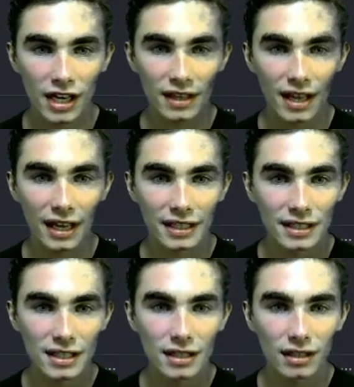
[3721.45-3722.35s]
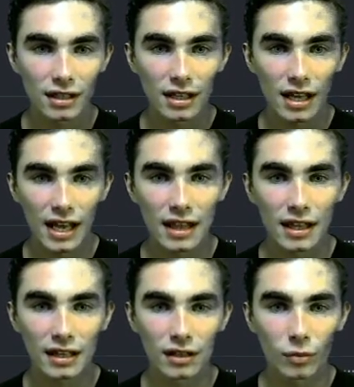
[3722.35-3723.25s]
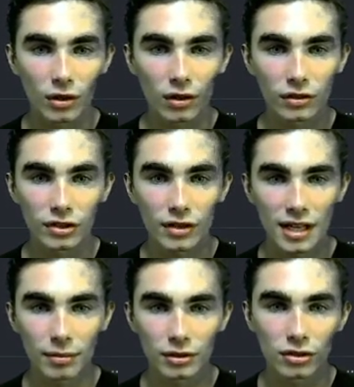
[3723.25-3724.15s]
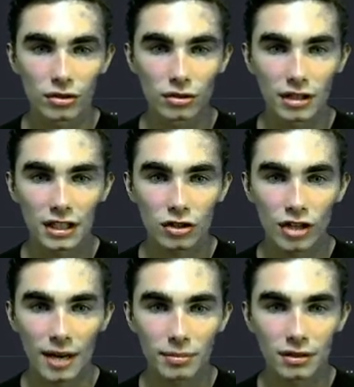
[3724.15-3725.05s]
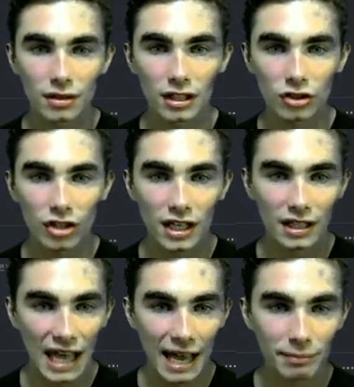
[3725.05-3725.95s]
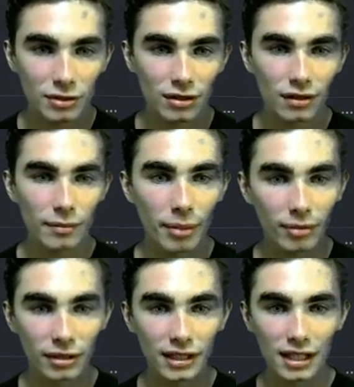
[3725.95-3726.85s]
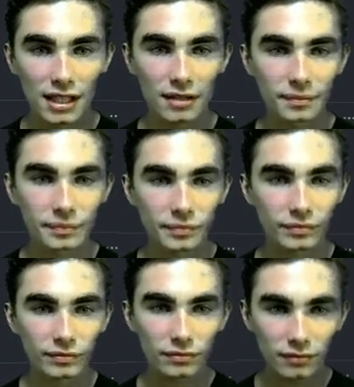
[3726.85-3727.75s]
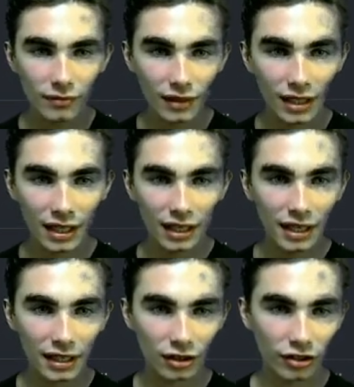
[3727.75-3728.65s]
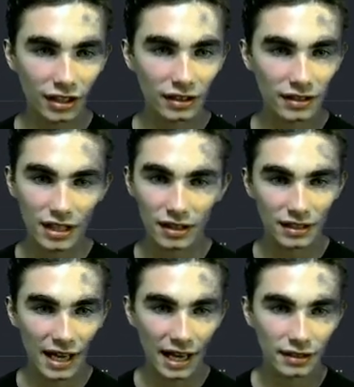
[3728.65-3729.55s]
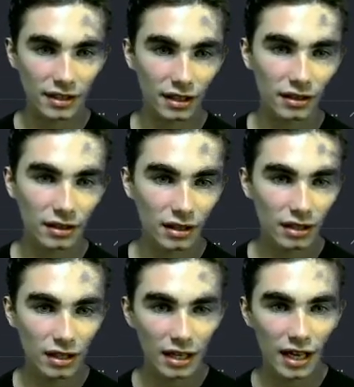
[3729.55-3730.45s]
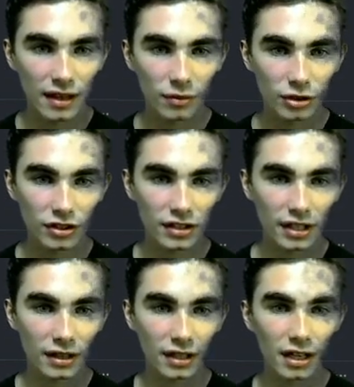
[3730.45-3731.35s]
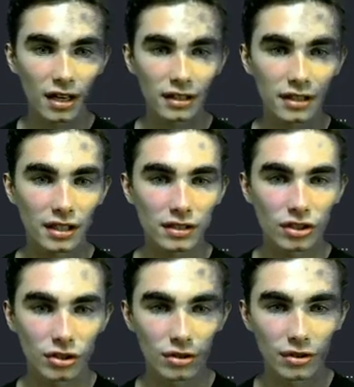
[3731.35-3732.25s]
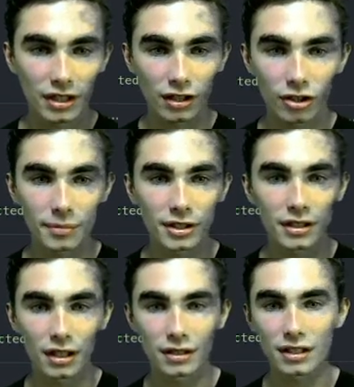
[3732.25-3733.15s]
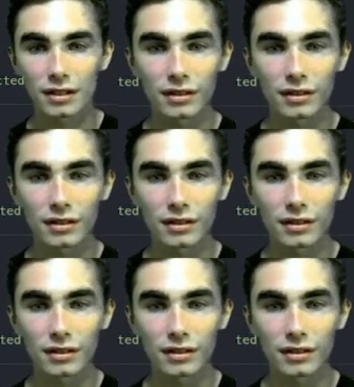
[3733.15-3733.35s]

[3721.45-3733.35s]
the ID, and then we're also able to extract the app's public key and correctly set the tags here. And then we're just setting the content to encrypted content.